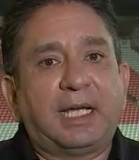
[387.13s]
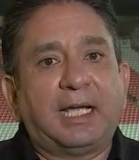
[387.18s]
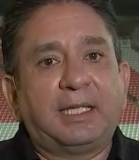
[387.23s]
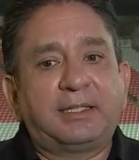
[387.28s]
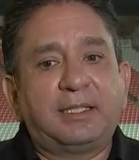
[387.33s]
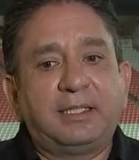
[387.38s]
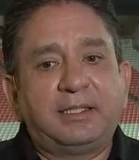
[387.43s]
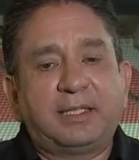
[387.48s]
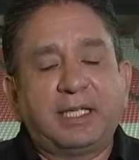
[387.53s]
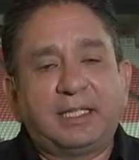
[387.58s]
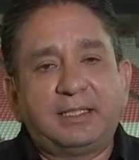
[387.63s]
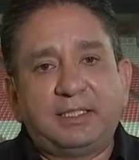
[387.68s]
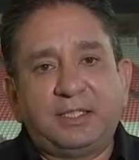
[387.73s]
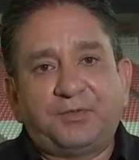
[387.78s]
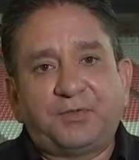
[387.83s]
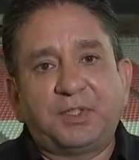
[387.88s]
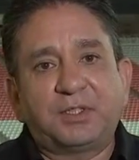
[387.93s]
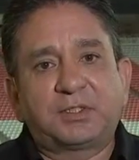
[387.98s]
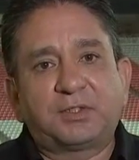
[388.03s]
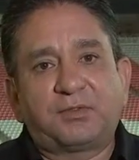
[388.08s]
I think that
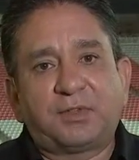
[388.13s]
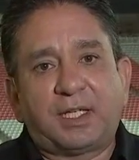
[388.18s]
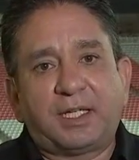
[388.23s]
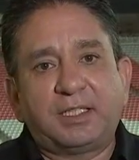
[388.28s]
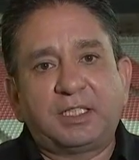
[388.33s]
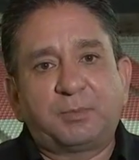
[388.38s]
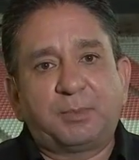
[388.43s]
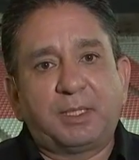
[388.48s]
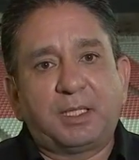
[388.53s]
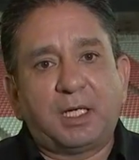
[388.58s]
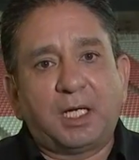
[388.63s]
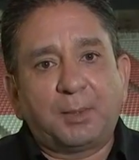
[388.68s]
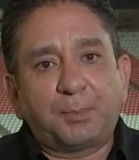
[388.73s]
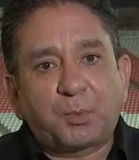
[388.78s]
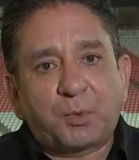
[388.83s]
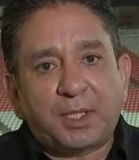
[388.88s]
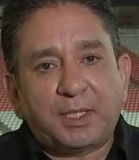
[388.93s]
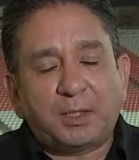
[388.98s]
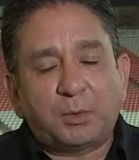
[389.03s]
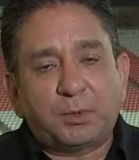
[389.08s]
defensive line has been
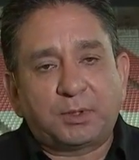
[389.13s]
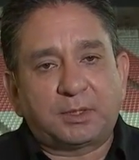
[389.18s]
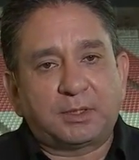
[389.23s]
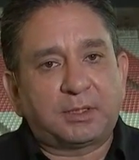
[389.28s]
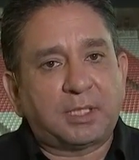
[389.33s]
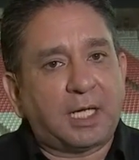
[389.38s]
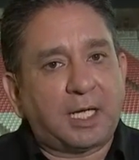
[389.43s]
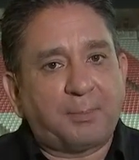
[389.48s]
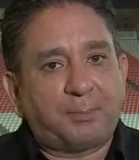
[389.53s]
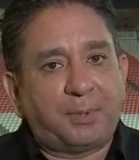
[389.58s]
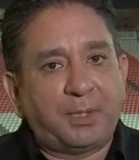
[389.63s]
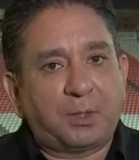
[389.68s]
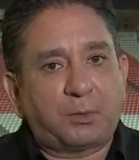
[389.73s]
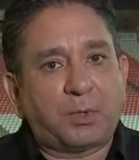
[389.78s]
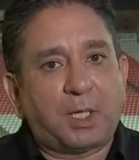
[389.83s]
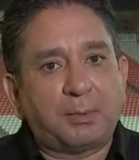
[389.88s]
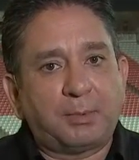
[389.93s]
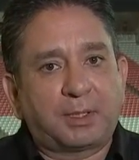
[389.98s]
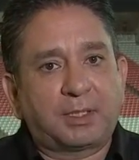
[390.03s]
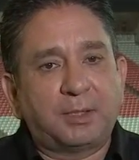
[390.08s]
upgraded with the top pick,
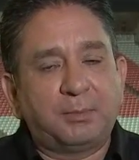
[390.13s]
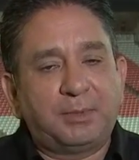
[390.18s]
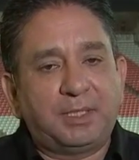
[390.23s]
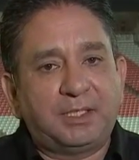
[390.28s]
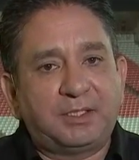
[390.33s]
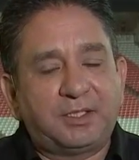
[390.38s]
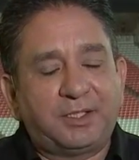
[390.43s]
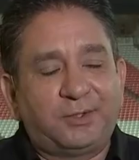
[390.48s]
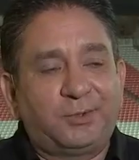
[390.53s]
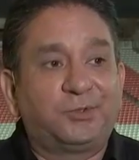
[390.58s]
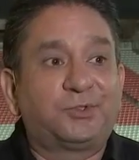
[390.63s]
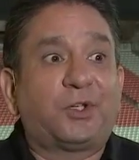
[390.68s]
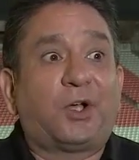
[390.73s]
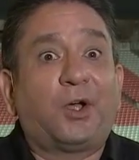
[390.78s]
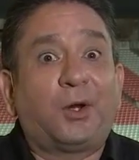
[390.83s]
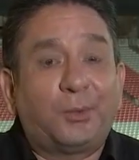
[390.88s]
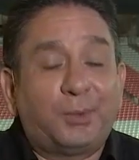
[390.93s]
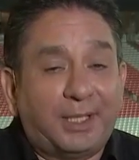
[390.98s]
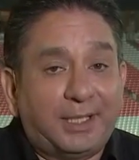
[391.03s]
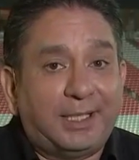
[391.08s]
Robert Nkemdiche, who's
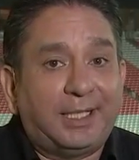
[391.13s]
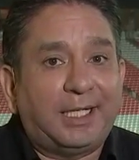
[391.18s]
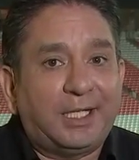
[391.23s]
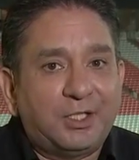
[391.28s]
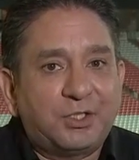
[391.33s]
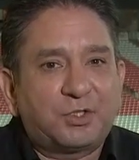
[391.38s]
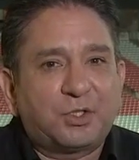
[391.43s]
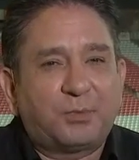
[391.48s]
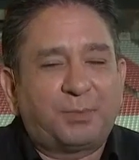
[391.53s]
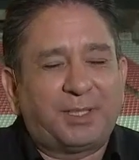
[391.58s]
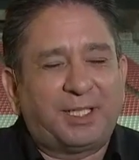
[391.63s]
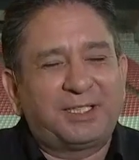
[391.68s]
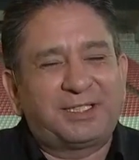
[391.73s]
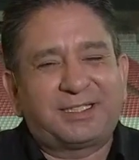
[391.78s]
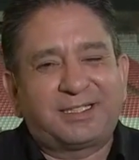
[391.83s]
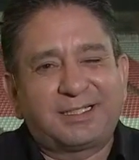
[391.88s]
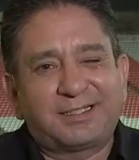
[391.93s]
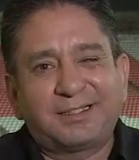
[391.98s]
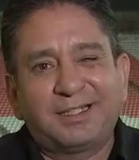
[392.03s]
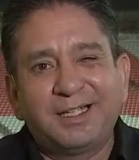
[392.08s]
already injured, but it
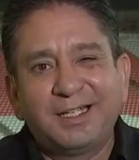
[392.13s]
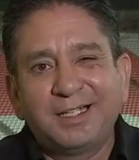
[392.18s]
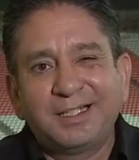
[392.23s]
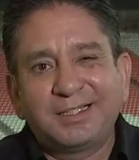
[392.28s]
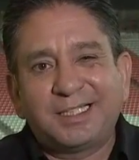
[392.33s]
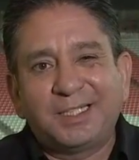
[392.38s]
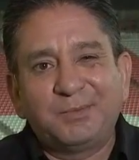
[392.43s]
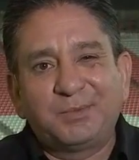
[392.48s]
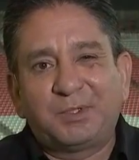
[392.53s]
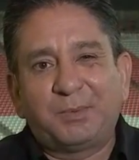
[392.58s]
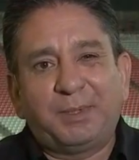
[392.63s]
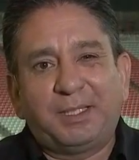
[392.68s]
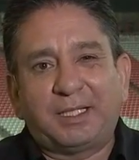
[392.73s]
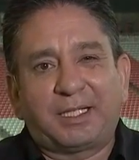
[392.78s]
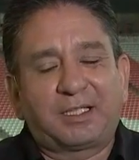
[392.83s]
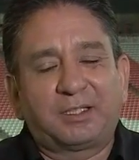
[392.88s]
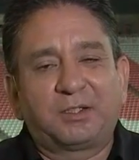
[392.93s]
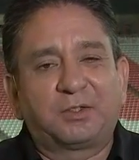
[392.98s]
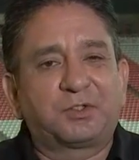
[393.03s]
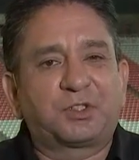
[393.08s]
just seems to be
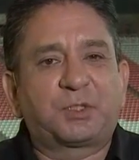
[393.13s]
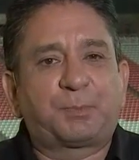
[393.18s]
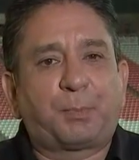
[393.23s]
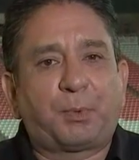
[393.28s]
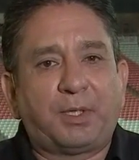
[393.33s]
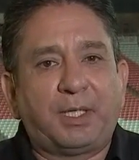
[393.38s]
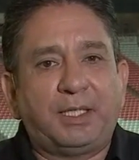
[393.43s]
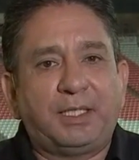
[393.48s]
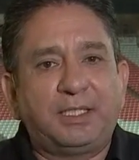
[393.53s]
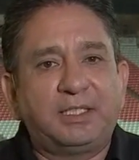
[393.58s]
like a little sprain.